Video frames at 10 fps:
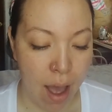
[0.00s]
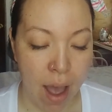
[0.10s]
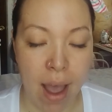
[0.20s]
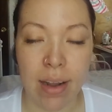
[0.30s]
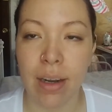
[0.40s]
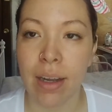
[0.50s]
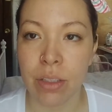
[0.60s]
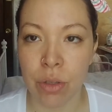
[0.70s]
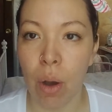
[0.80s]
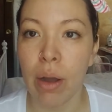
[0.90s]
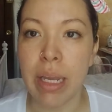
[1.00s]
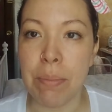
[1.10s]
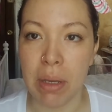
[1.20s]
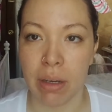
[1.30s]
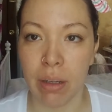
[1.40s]
and I saw
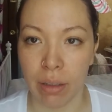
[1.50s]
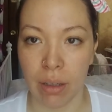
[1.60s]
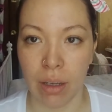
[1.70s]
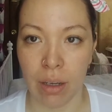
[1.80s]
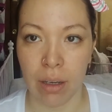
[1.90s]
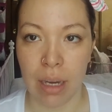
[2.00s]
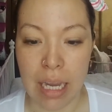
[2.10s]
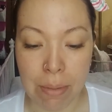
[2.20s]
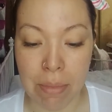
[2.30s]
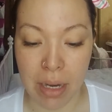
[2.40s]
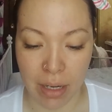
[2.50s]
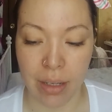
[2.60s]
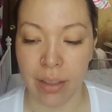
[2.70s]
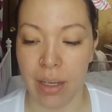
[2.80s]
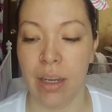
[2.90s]
immediately
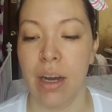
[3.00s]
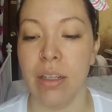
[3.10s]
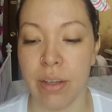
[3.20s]
a